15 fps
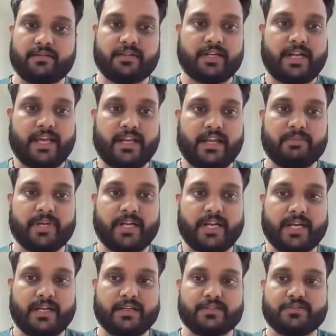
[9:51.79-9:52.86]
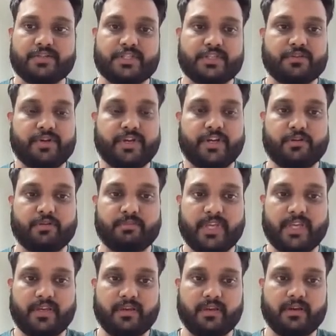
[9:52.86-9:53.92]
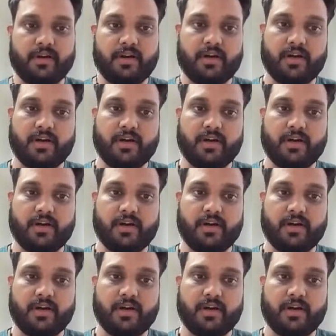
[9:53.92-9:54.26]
the dynamic data. So it's going to be